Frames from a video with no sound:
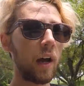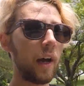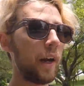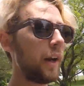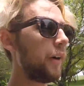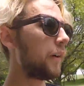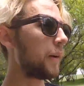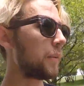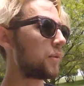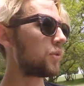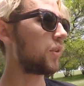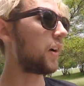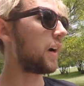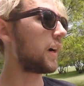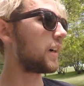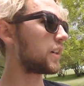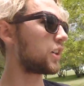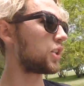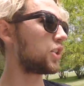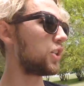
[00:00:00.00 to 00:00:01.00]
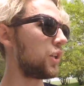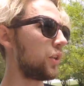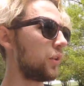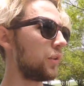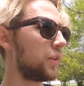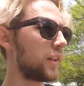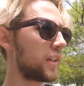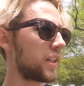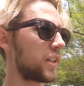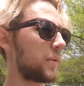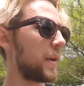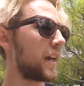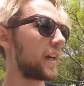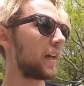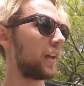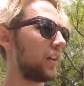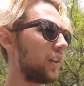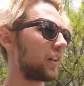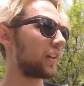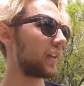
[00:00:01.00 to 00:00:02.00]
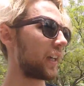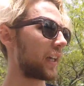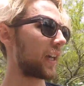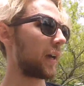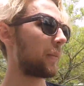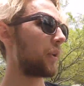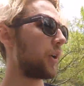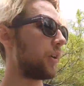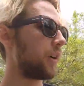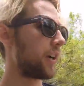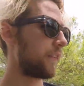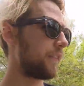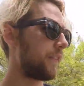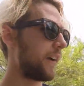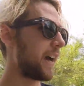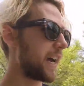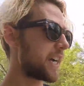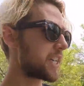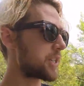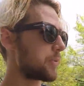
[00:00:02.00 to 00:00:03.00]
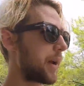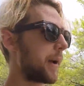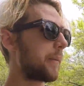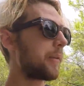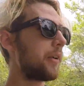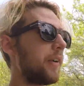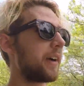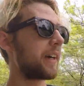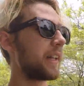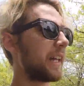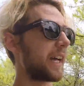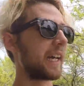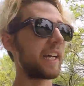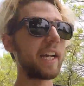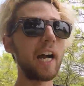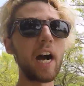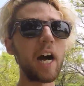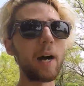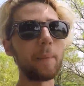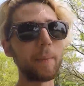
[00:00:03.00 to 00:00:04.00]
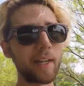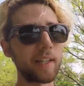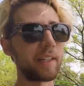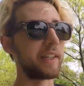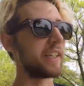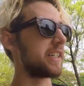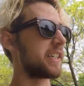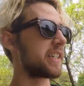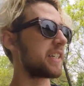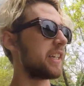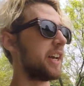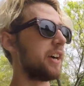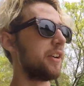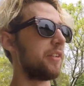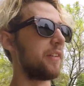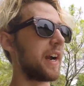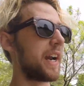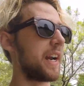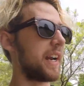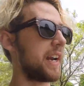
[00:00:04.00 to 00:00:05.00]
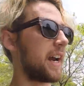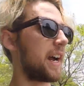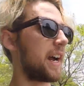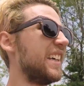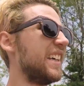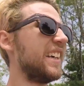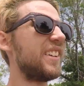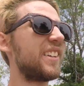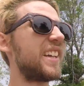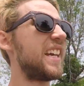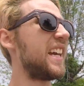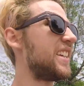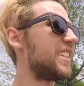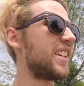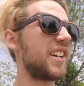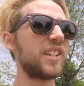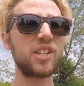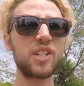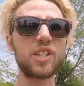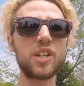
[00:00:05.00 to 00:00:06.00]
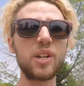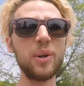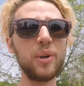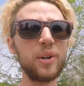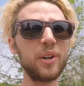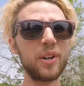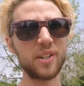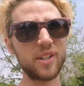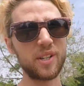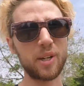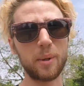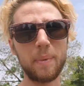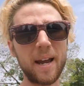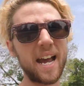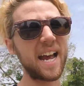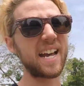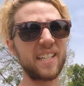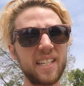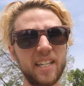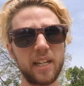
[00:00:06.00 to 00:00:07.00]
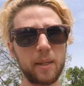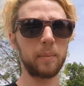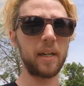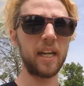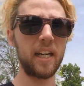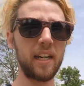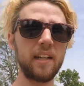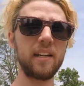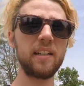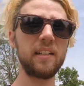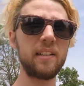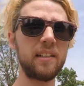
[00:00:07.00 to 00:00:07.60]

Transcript: I know I'm trying to shoot this to make it look like I'm going fast, but I'm going like comically slow right Little kids on scooters are passing me.